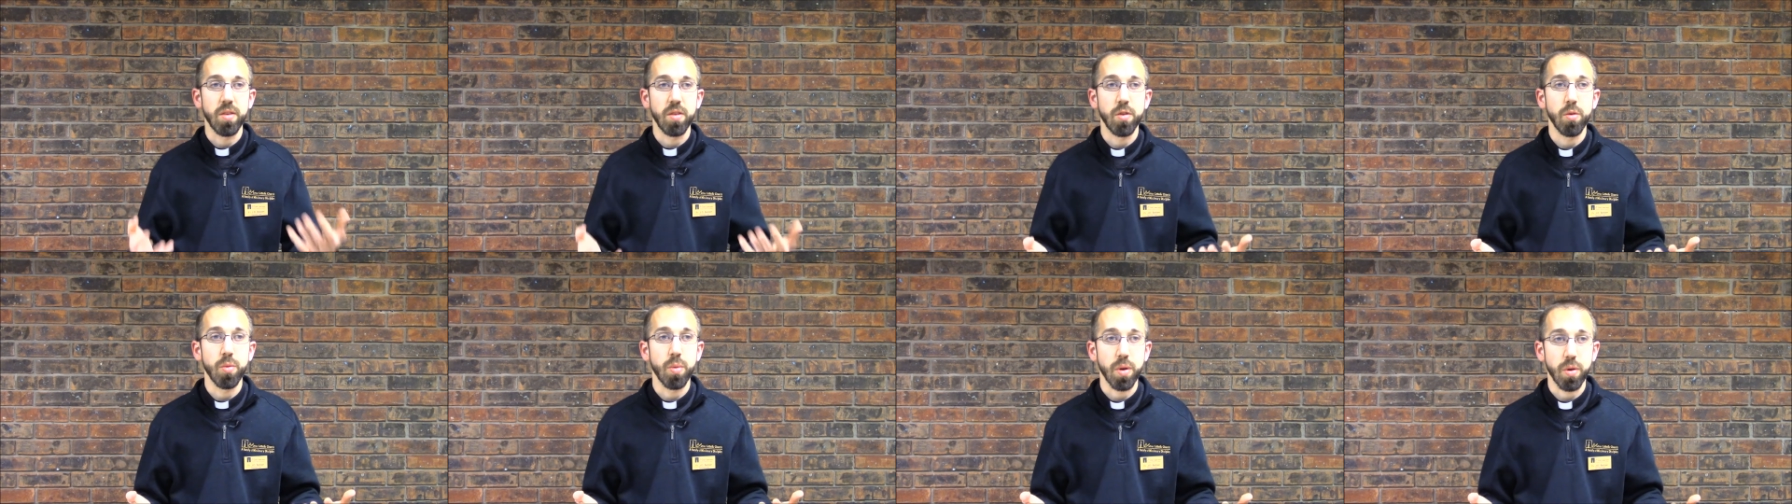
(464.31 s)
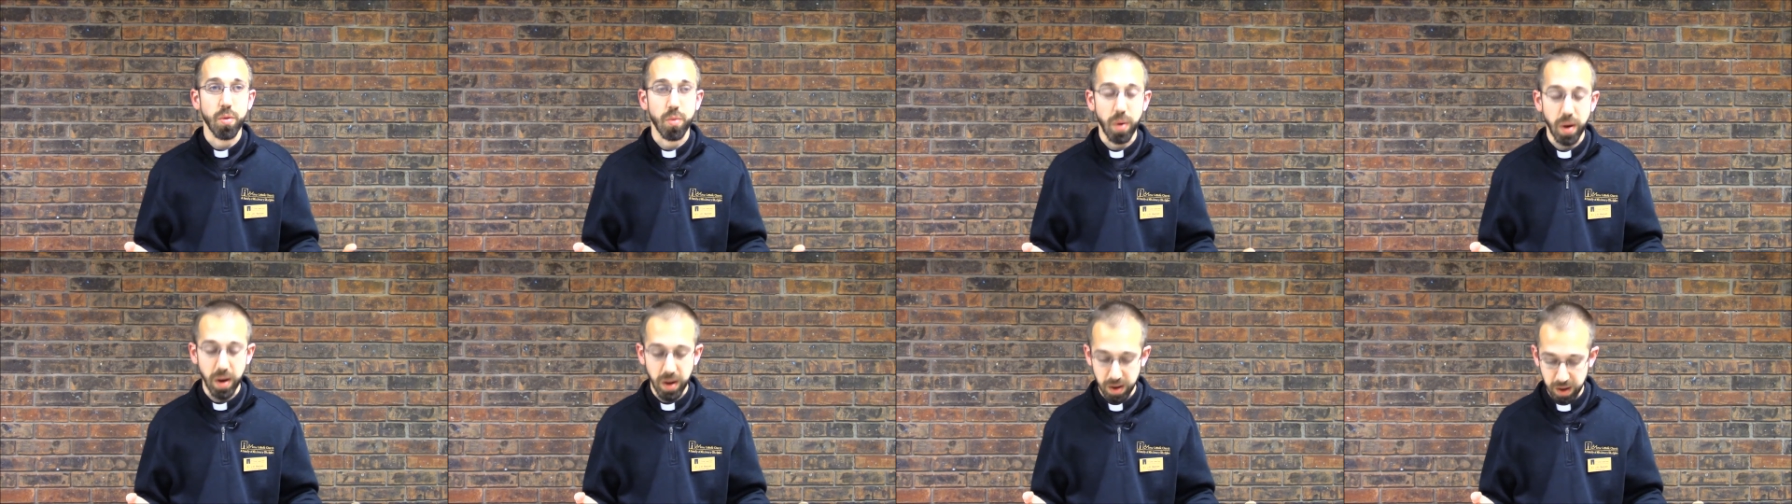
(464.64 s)
to a
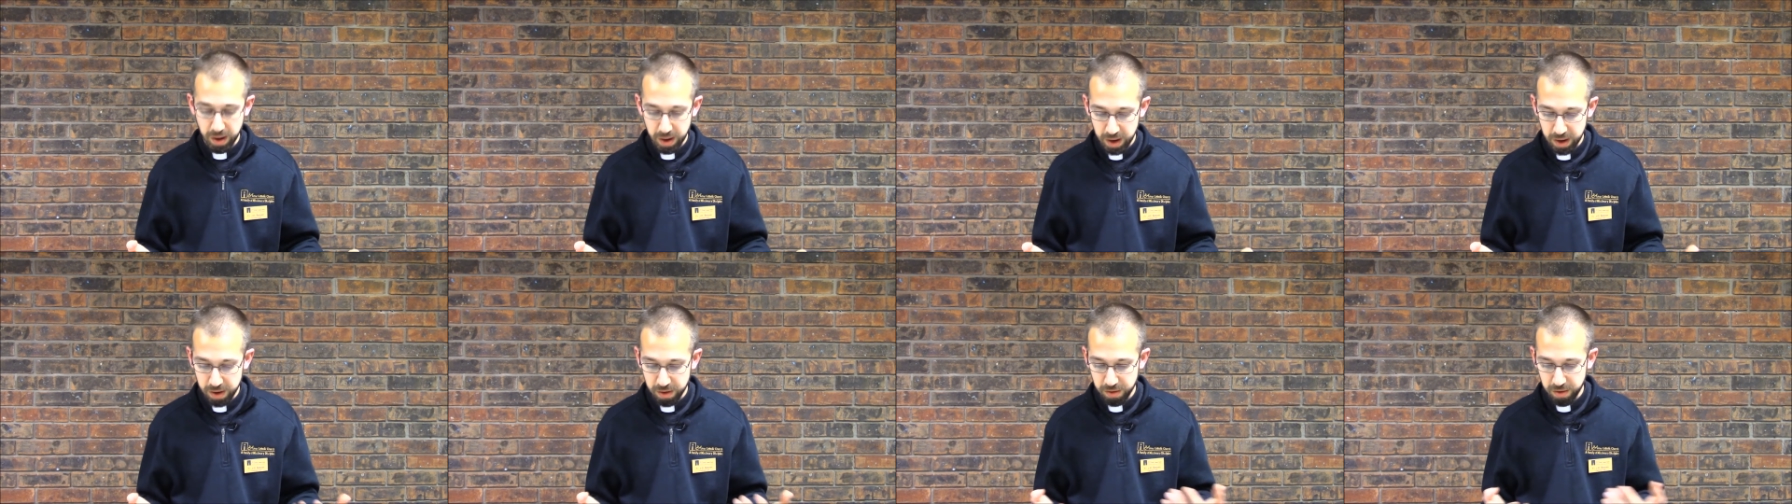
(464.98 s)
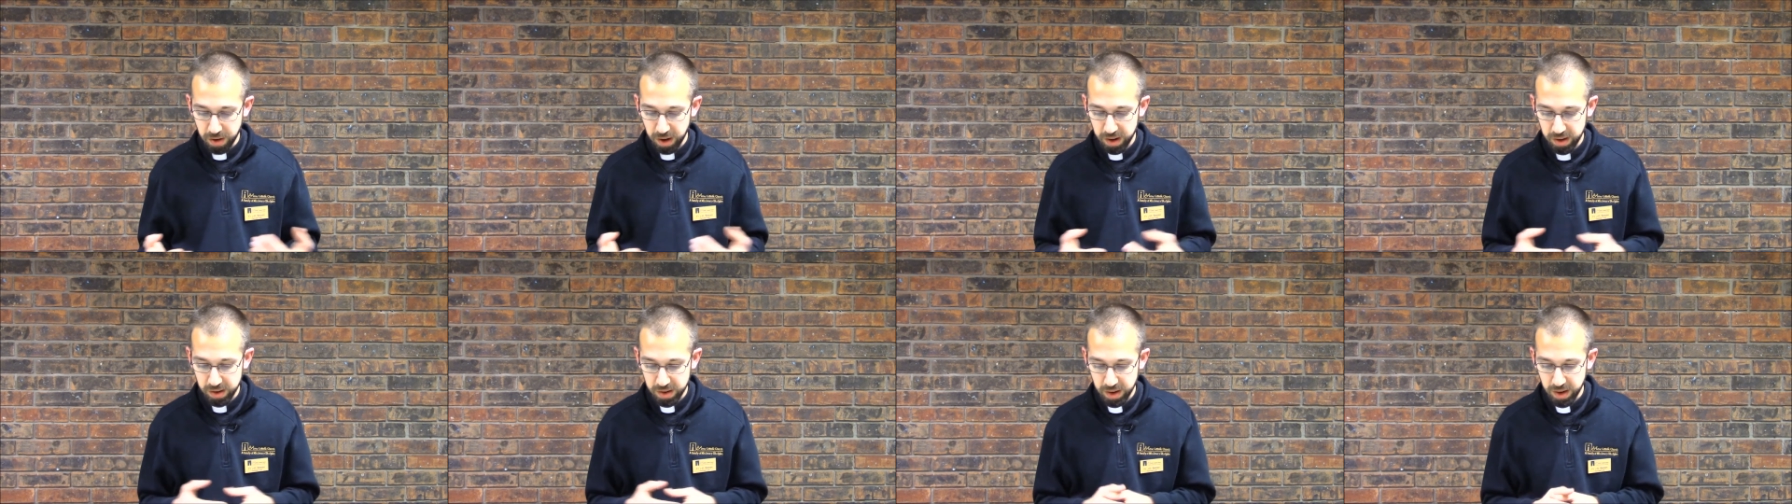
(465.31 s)
great
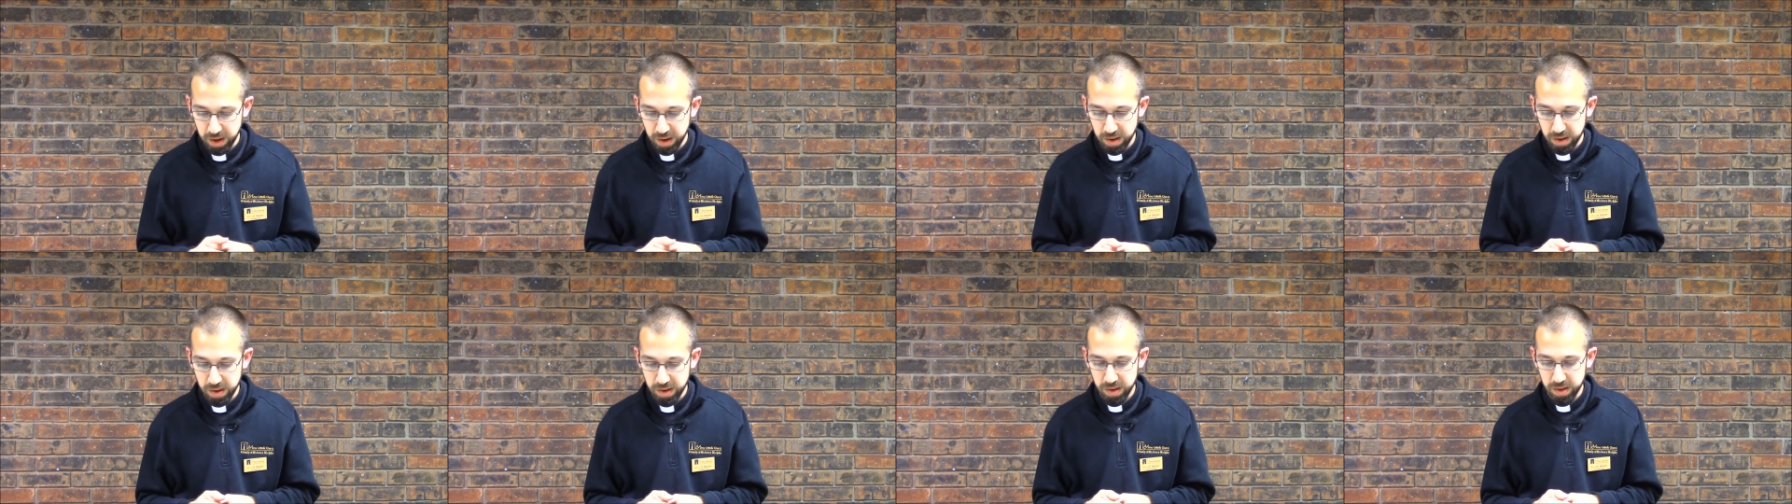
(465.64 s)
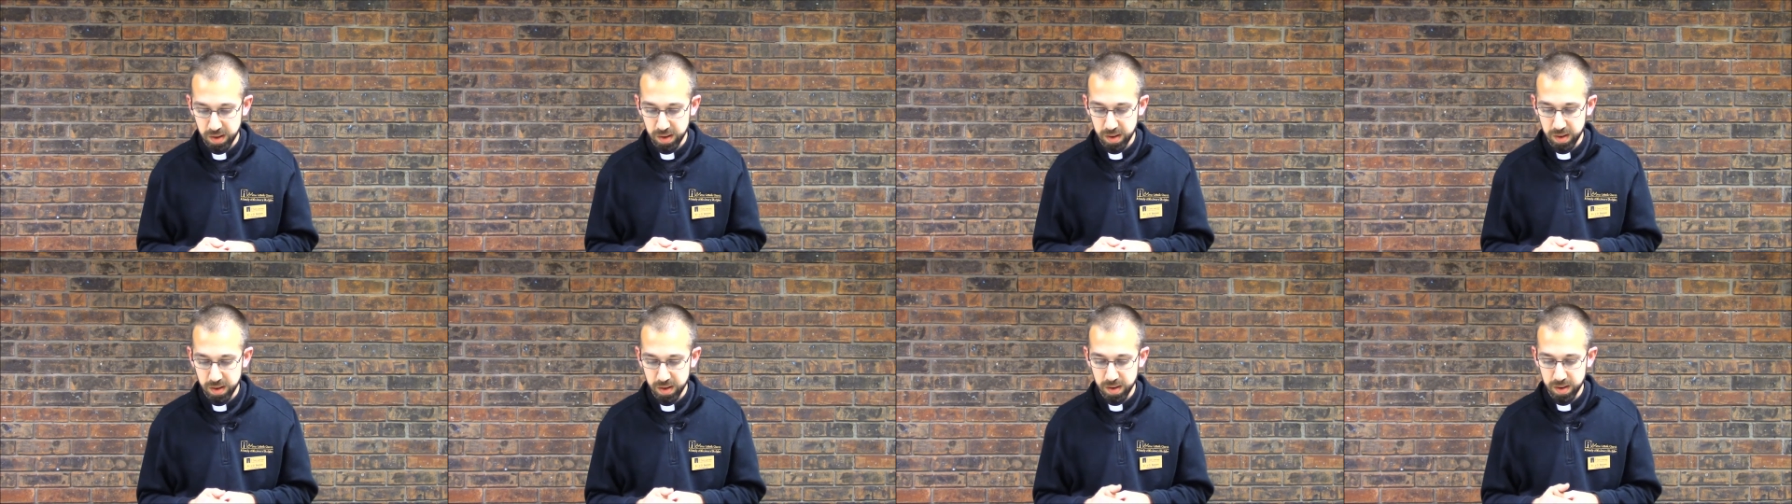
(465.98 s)

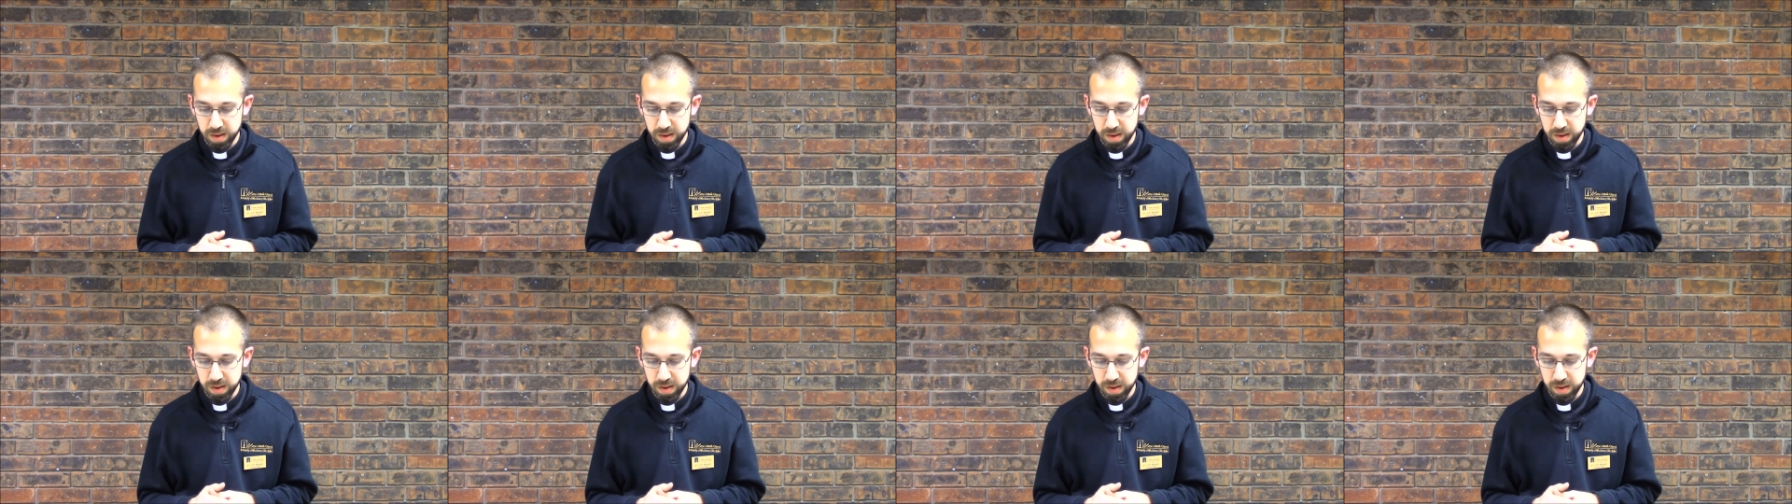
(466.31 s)
injustice.